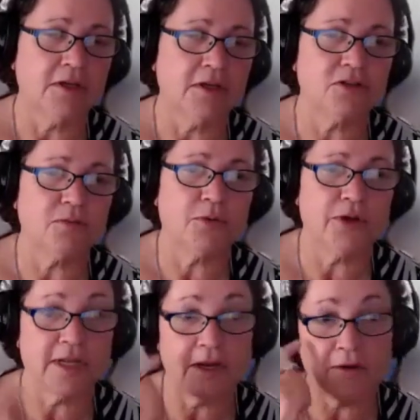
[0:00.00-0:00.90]

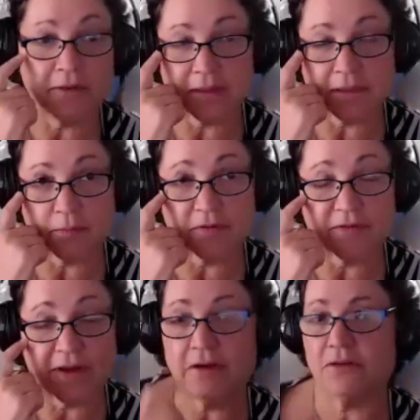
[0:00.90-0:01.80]
2.0, that the
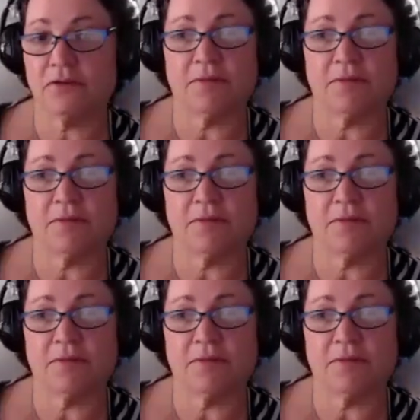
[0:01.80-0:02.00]
providers